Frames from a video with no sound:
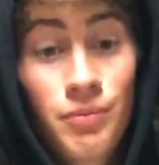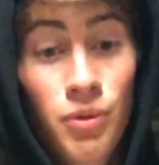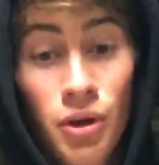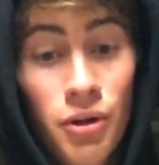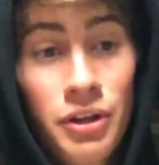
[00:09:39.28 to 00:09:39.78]

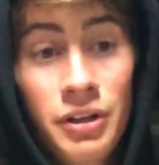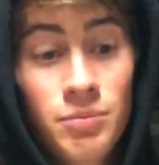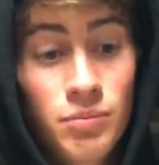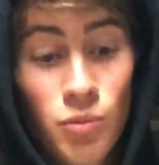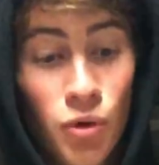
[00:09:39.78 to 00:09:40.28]
Literally
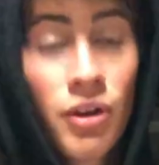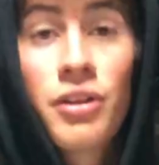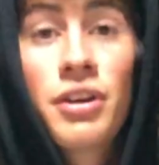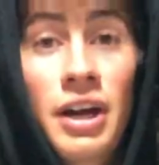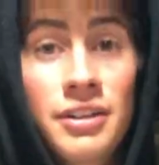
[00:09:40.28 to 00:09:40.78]
one of the
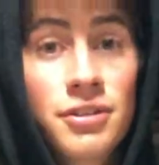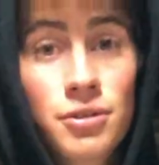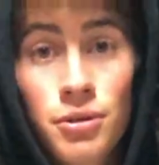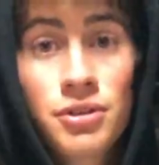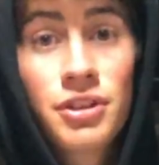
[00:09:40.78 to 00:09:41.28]
nicest
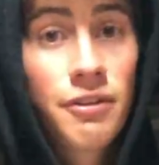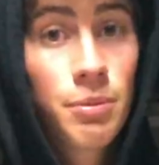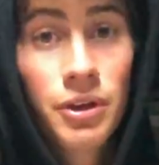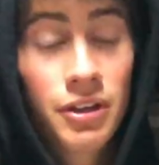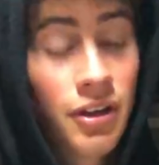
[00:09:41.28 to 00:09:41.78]
courses I've
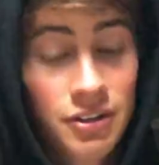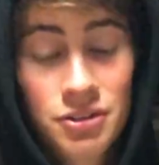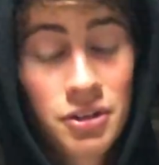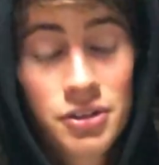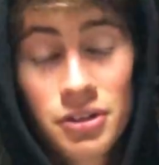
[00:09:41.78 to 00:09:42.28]
played. Like
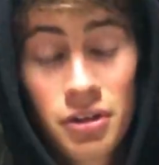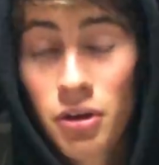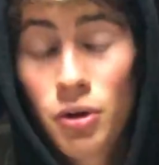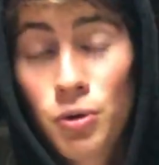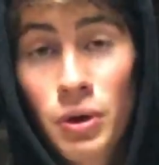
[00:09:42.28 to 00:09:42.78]
seriously,
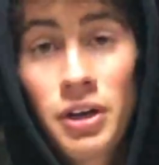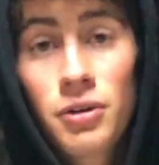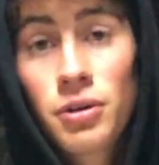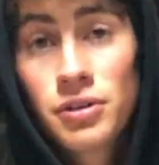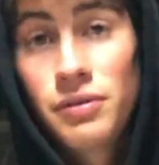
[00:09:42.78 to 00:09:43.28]
great
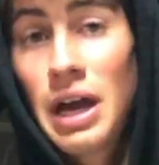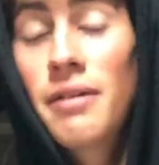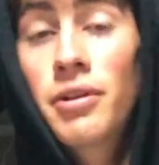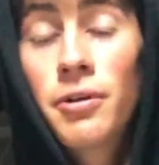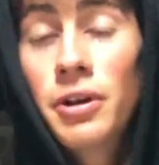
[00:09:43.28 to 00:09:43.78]
course. If you
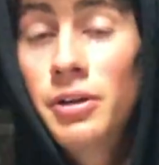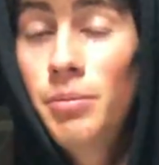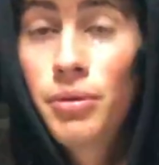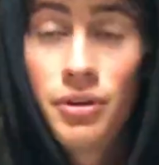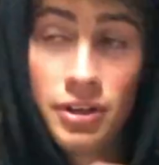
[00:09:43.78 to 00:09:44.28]
haven't already,
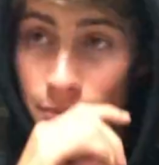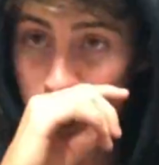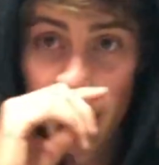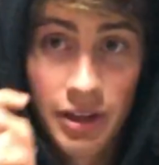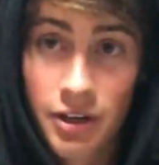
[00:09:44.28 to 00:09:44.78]
please
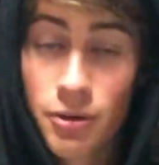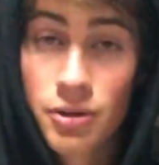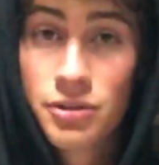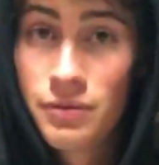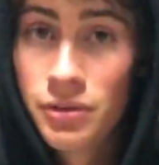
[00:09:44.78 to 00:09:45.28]
play that
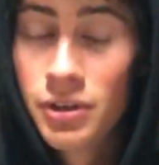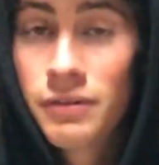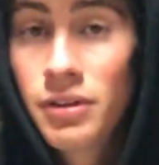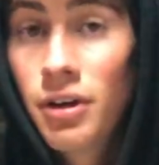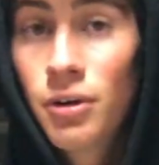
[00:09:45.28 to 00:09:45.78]
course if you live
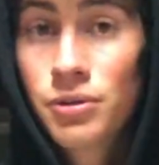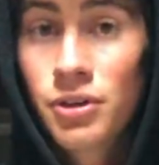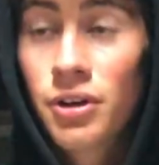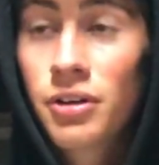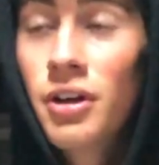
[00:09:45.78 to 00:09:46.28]
in the
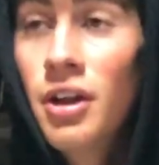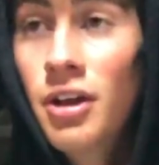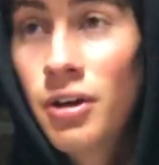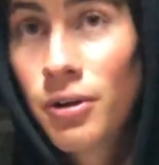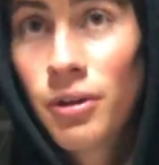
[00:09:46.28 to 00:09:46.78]
Ozark
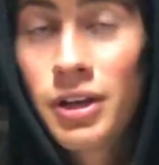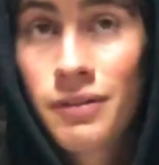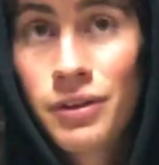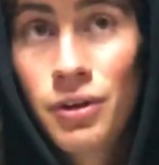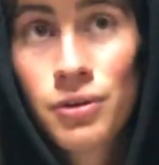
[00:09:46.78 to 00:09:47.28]
or Lake
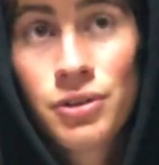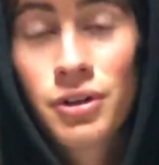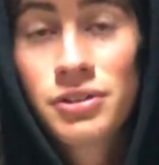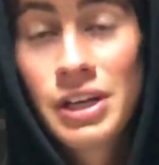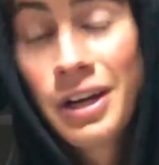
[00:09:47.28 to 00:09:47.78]
of the
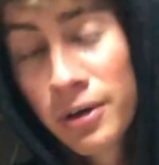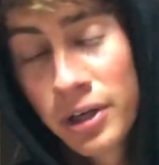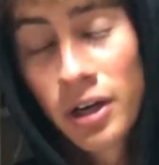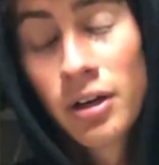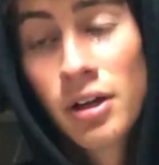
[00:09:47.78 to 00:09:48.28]
Ozarks
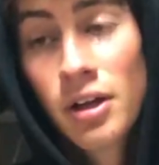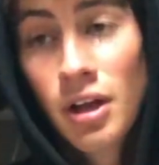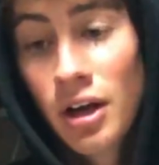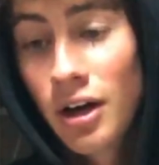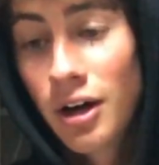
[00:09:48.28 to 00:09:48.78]
area.
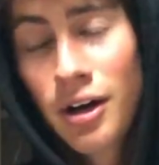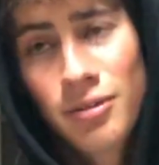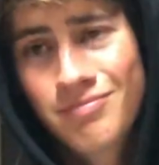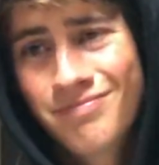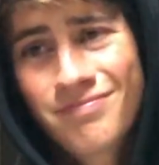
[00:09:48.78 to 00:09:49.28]

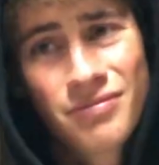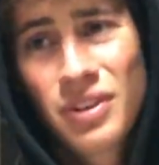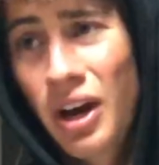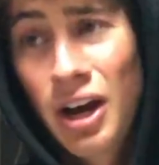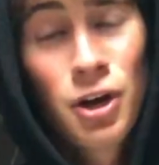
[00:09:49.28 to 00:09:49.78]

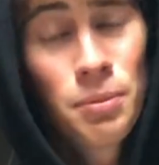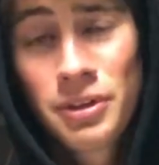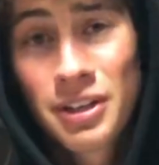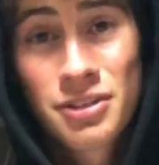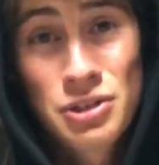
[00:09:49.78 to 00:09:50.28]
I hope you
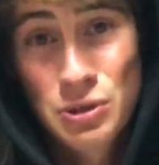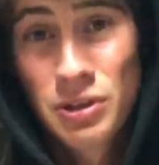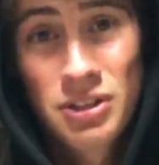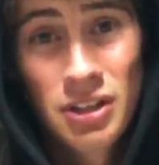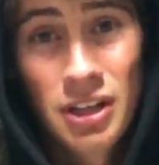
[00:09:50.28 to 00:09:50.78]
guys
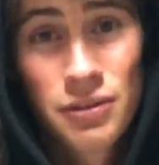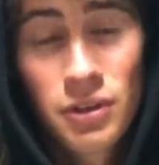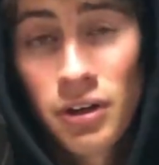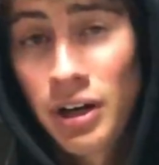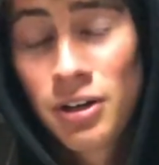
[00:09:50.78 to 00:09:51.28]
enjoyed today's
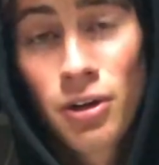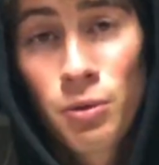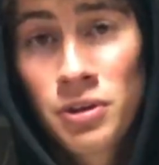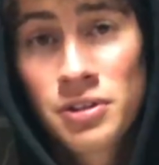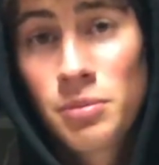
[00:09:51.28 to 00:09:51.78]
video. I know there
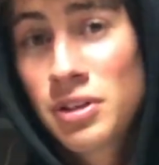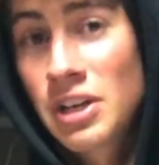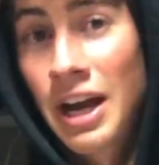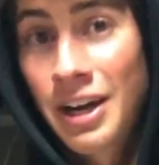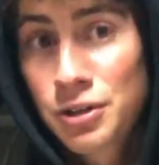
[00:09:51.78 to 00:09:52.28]
wasn't much
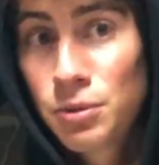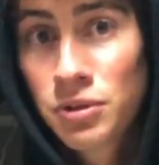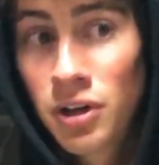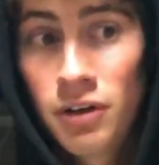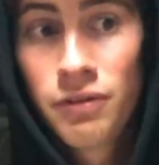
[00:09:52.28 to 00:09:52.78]
actual
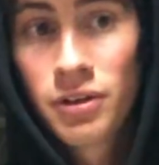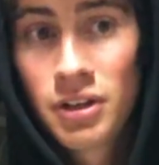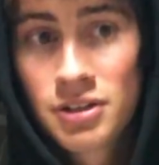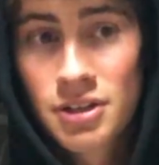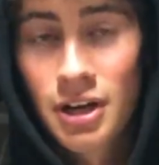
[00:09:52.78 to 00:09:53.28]
golf
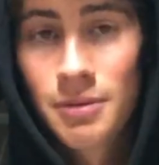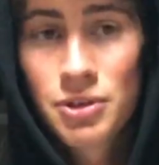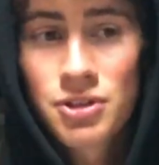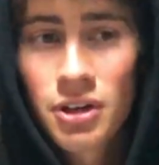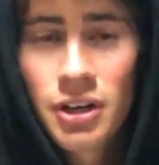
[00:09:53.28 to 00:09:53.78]
footage. I'm
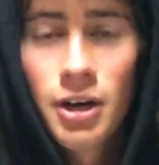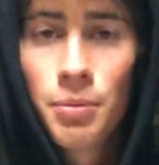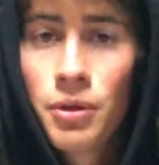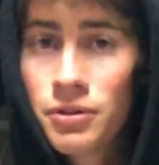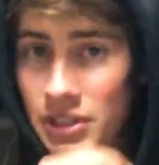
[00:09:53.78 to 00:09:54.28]
just trying to
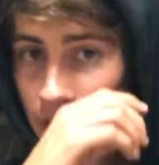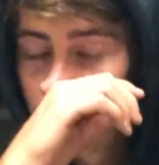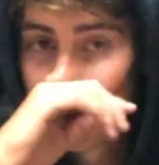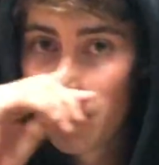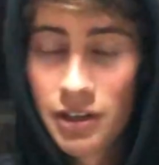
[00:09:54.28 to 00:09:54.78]
upload
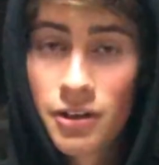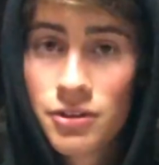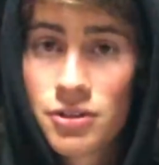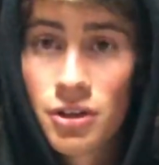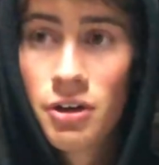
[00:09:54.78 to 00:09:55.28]
daily videos,
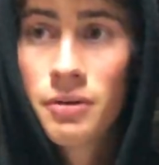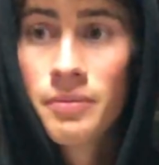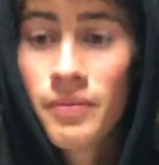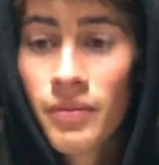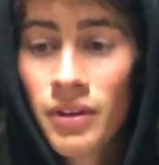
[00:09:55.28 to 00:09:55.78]
so
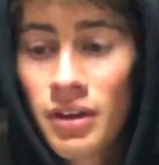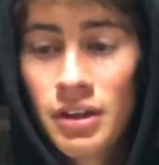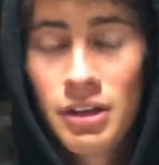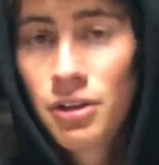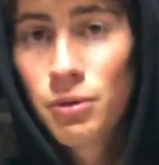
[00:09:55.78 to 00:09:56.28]

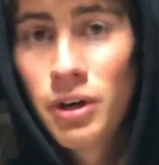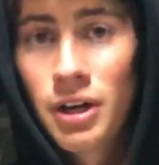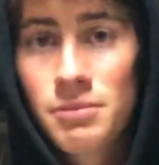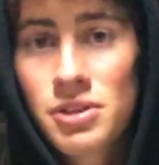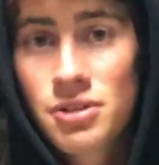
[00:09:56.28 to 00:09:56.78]
Either way,
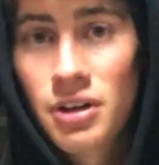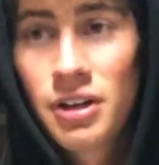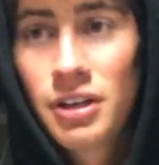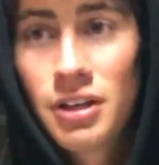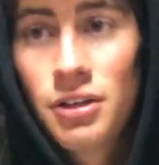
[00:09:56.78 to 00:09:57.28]
I'm just trying to
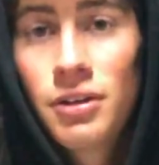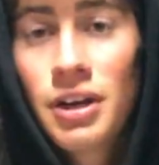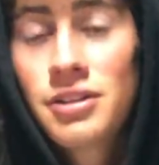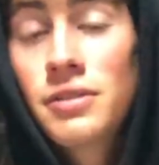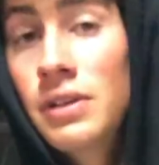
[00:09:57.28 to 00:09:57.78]
get you
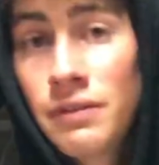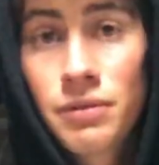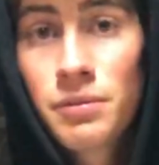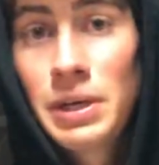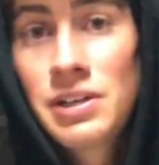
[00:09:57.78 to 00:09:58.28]
guys some
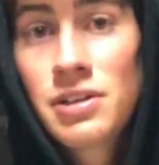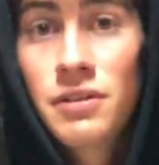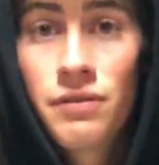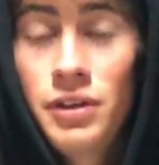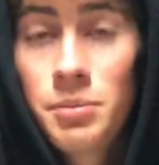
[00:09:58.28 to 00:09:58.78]
information and
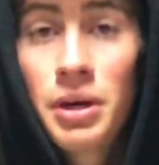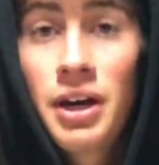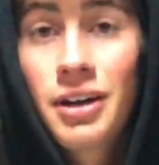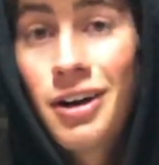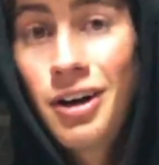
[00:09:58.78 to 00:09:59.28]

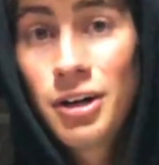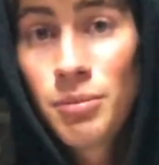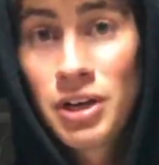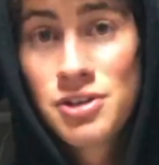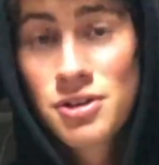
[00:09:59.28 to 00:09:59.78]
feedback on
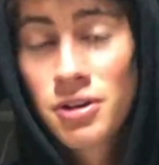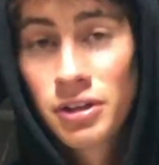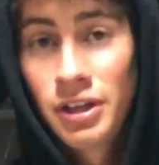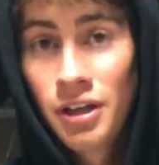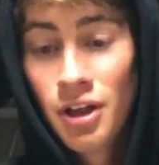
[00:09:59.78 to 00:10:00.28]
my
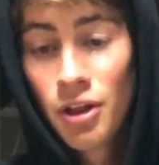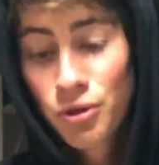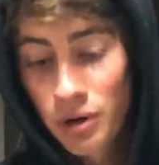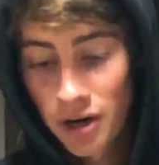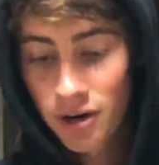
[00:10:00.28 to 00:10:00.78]
journey
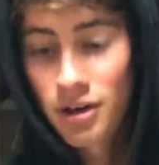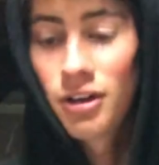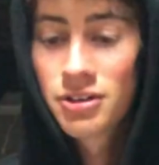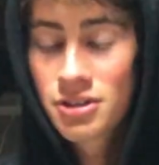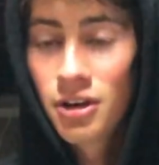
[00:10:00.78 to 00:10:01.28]
throughout
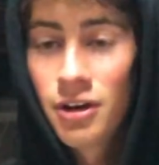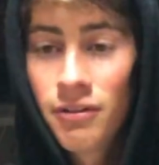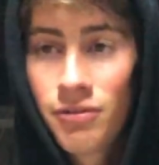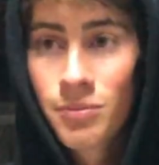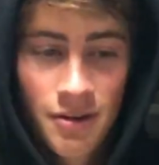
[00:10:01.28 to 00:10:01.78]
college golf,
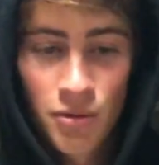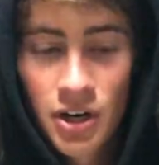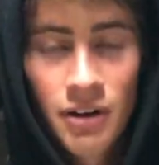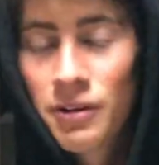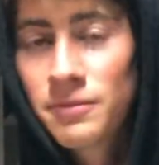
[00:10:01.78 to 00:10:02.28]

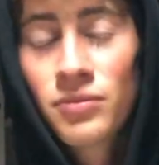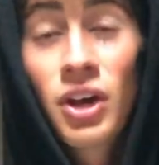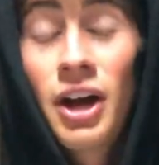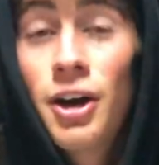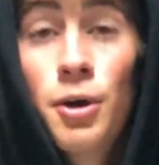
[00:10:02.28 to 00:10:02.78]
whatever.
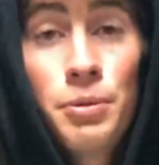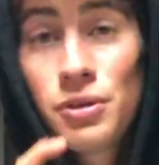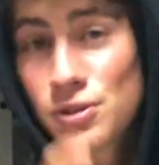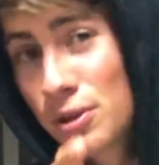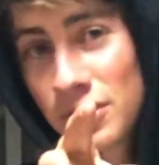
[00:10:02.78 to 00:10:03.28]
I hope you
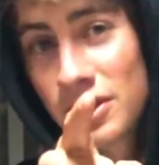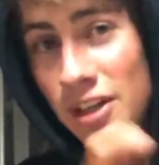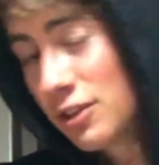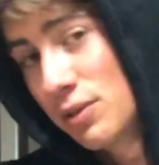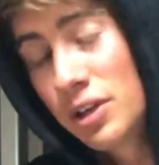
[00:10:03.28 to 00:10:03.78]
enjoyed
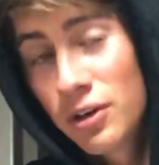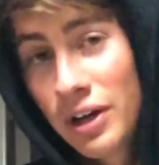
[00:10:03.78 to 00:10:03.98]
today's video.